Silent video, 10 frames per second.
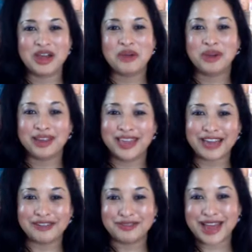We're
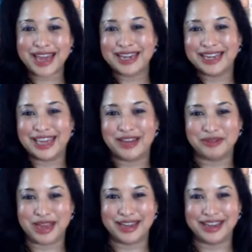getting ready to get
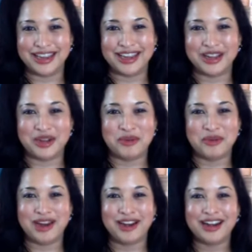ready.
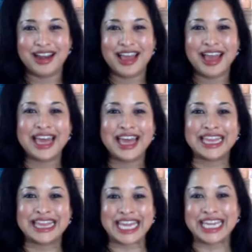We're
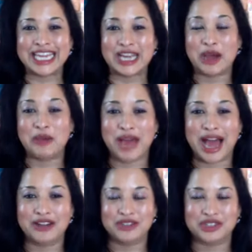thinking
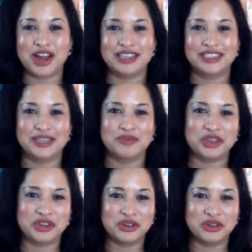about trying
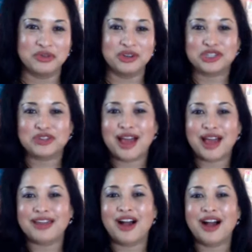something new. We're
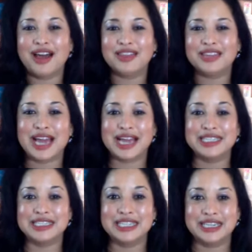trying on the
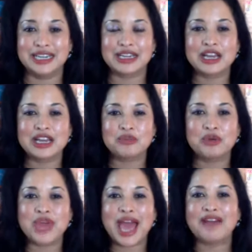idea, but
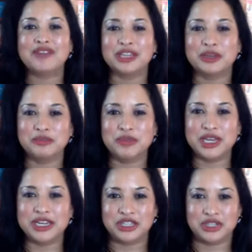we haven't
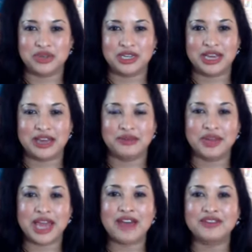committed to it yet. We
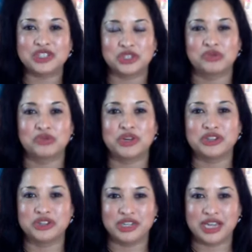haven't
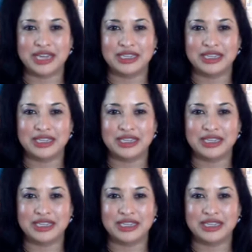surrendered yet.